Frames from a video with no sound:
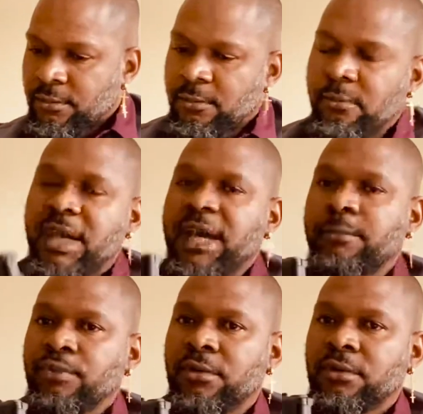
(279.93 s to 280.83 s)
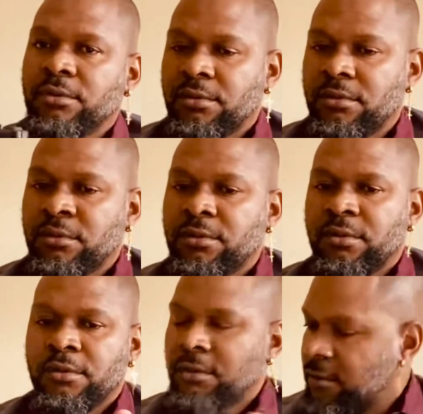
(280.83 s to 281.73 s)
Magpul
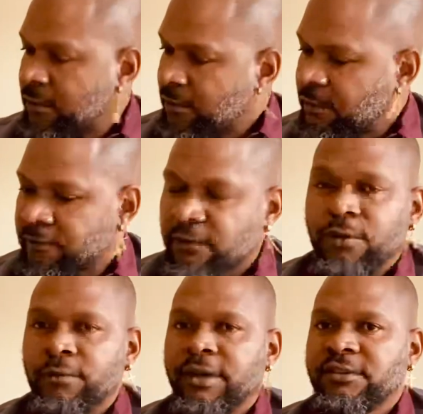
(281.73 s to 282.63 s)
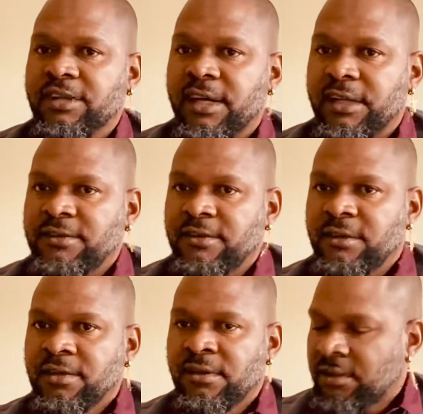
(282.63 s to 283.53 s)
front and rear sights,
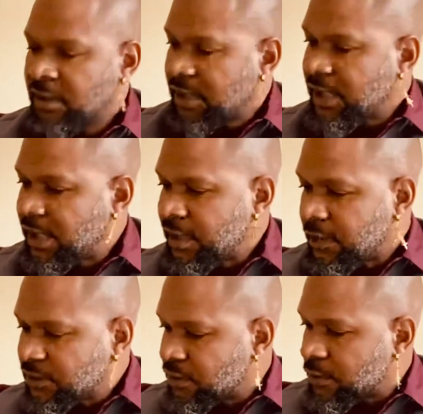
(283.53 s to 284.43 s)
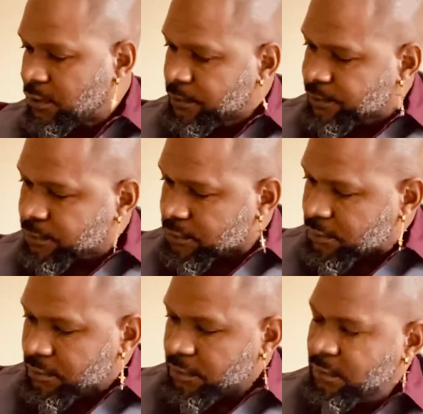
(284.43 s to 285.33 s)
and also
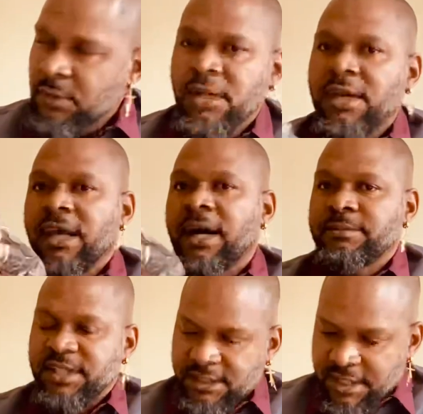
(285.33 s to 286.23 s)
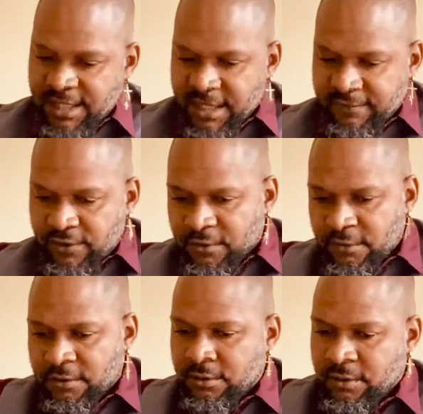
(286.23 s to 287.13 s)
the optic that I have here.
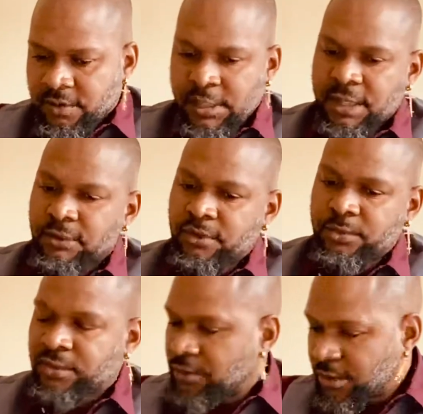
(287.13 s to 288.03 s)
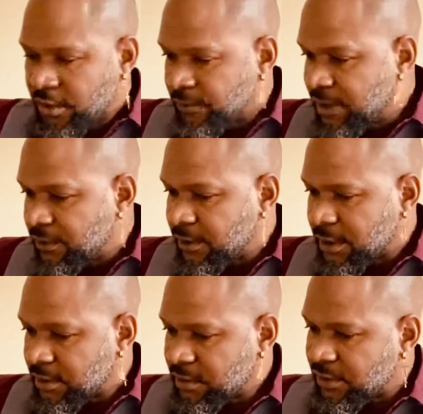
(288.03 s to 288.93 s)
I'm going to put those on really
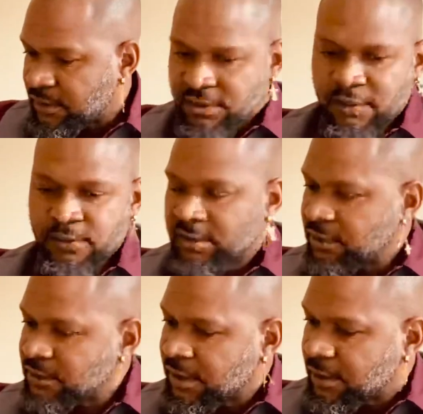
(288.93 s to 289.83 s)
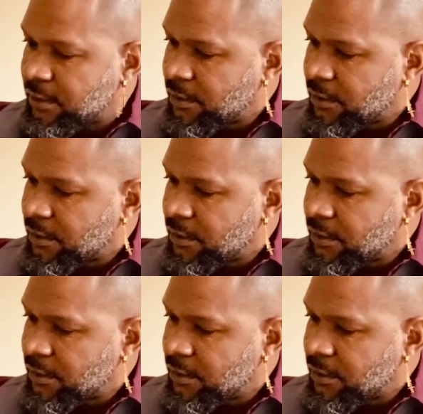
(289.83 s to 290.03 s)
quick so you can see what it looks like.